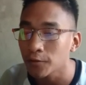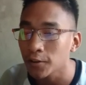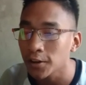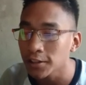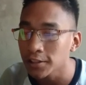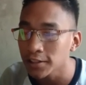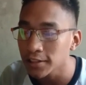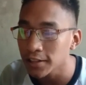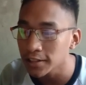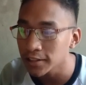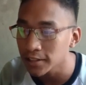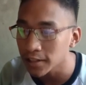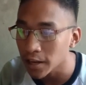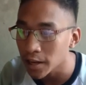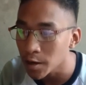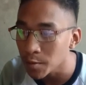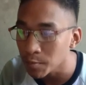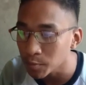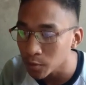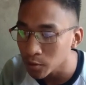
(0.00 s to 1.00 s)
So first,
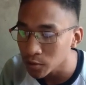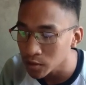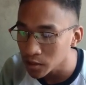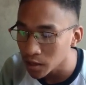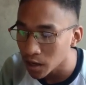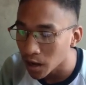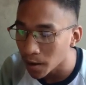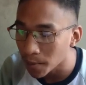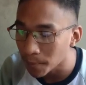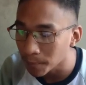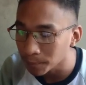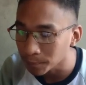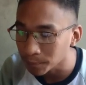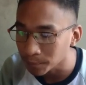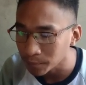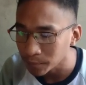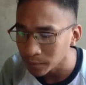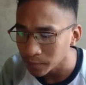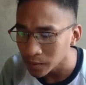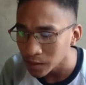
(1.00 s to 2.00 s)
let's input
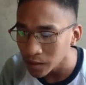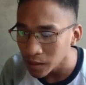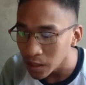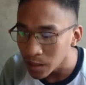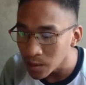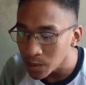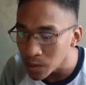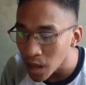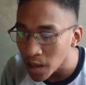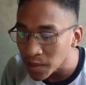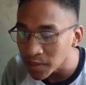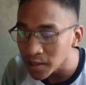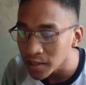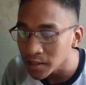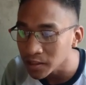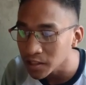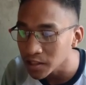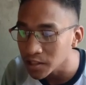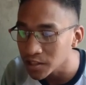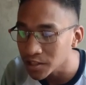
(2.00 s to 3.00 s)
some
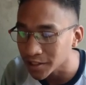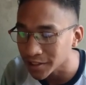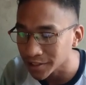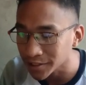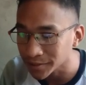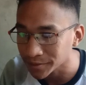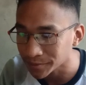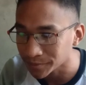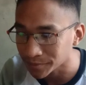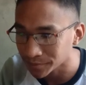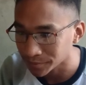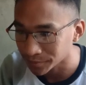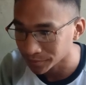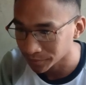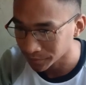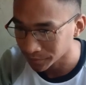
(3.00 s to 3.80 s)
non-integer.